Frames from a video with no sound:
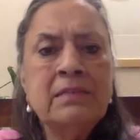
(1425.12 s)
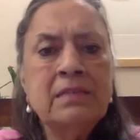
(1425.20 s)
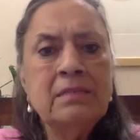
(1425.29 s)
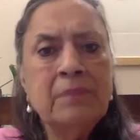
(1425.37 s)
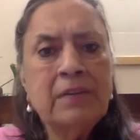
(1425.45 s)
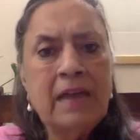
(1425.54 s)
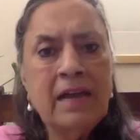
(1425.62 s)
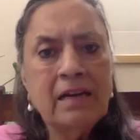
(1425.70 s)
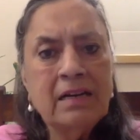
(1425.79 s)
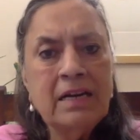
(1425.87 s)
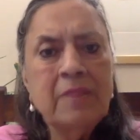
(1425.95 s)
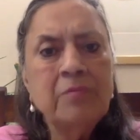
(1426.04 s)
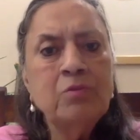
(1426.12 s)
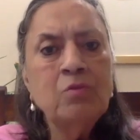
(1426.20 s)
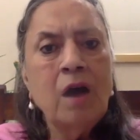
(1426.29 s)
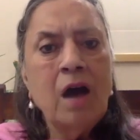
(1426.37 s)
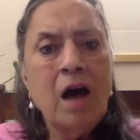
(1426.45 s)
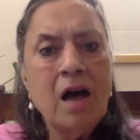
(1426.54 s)
but I came to
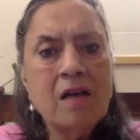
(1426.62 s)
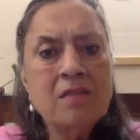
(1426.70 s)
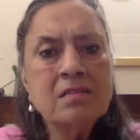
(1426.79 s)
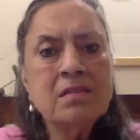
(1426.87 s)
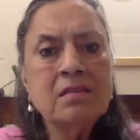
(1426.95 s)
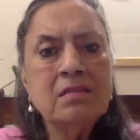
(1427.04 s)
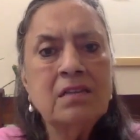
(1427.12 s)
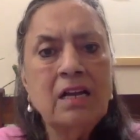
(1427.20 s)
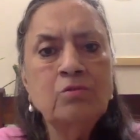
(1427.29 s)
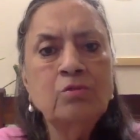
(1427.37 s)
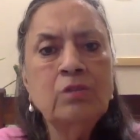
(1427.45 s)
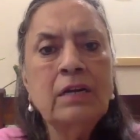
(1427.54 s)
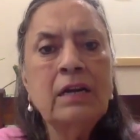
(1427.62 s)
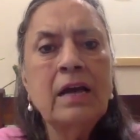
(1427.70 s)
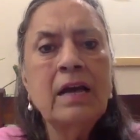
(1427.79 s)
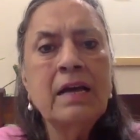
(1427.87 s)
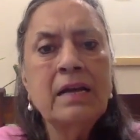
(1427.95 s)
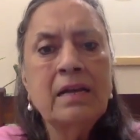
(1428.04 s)
tell you that
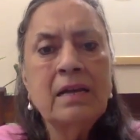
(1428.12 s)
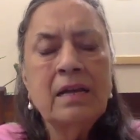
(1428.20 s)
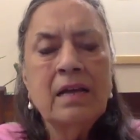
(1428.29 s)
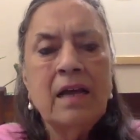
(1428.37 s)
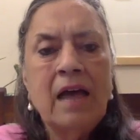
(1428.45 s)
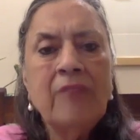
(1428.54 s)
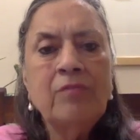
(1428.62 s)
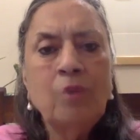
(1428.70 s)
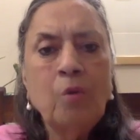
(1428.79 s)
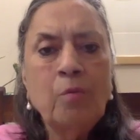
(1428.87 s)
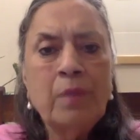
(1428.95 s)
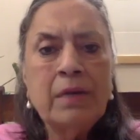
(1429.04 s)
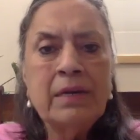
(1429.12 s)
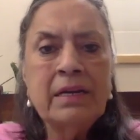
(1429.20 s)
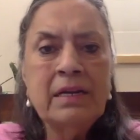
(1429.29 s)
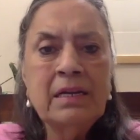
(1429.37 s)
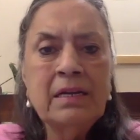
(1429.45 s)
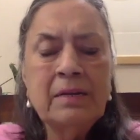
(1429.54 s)
I have no
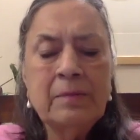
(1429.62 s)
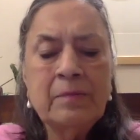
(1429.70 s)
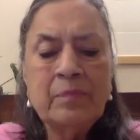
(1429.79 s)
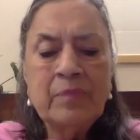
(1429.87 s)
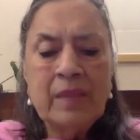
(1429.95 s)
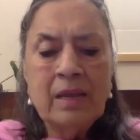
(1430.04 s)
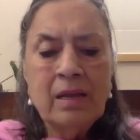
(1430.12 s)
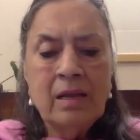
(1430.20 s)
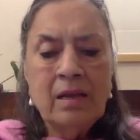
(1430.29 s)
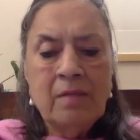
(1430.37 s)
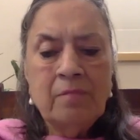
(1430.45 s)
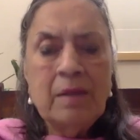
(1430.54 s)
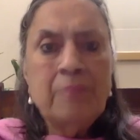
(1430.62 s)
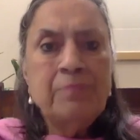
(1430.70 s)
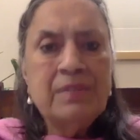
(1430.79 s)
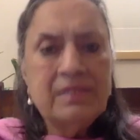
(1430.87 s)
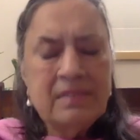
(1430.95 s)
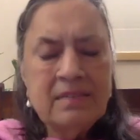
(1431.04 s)
money, my
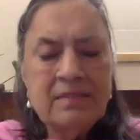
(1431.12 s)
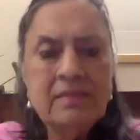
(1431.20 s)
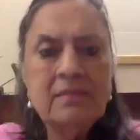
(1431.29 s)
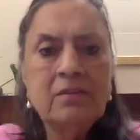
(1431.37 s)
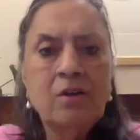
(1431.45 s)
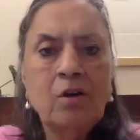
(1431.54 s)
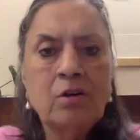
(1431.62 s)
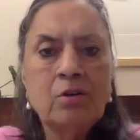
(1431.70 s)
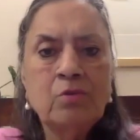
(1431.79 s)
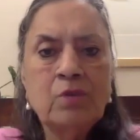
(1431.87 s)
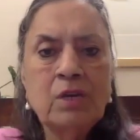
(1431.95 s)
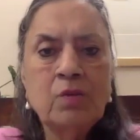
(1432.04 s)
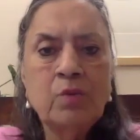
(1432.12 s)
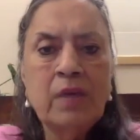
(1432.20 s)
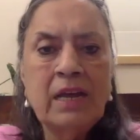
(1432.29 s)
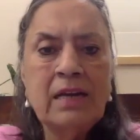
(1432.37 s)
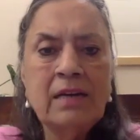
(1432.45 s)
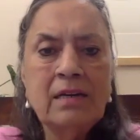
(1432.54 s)
business is not doing well.